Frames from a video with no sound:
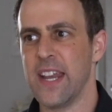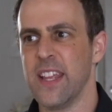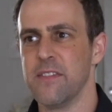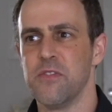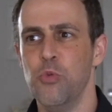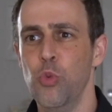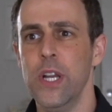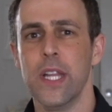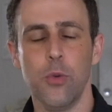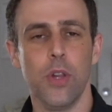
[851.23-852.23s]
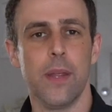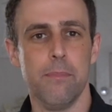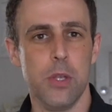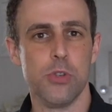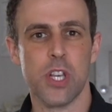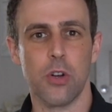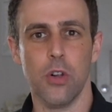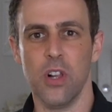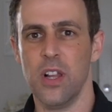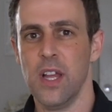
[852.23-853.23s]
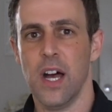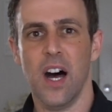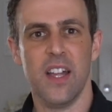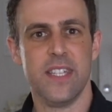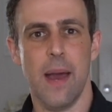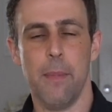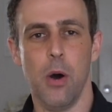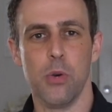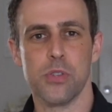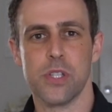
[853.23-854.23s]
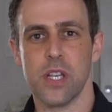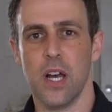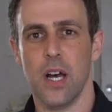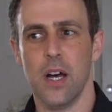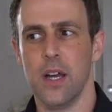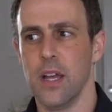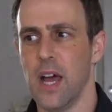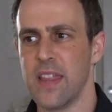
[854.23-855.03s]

and gives really really musical uh, demos uh,